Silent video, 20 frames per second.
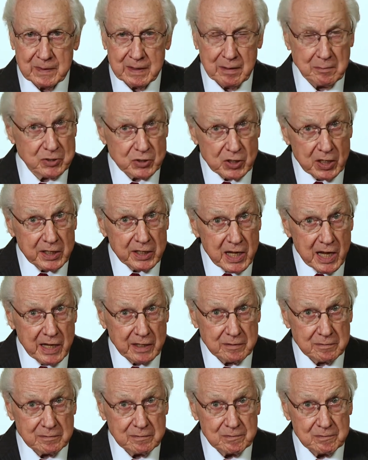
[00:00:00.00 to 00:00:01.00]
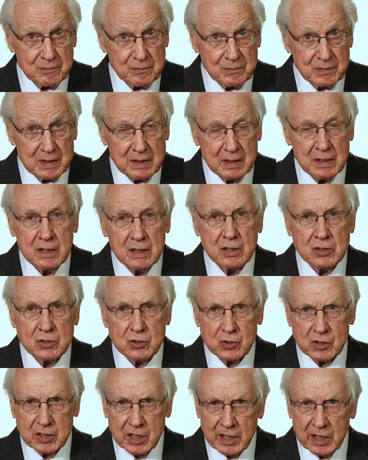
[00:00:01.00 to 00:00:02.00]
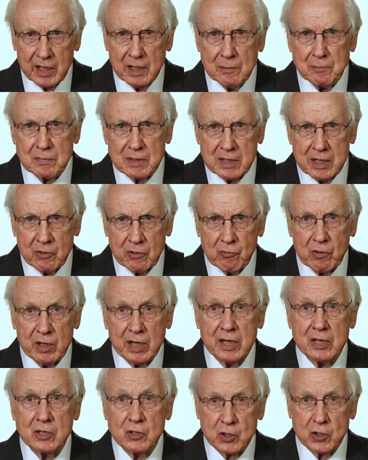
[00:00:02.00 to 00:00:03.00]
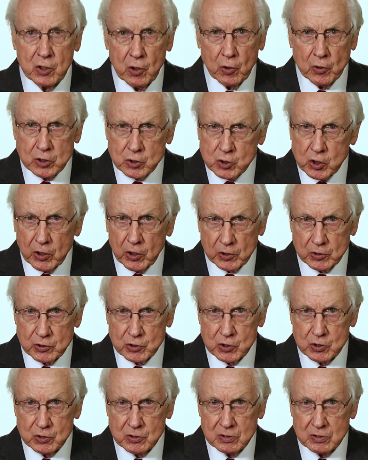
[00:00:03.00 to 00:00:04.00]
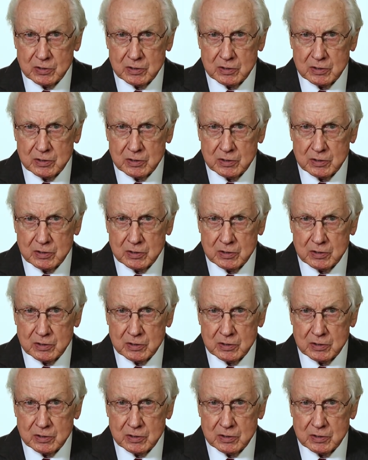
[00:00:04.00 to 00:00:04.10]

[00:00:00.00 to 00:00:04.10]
Let me say it again. You get up and get ready to go to church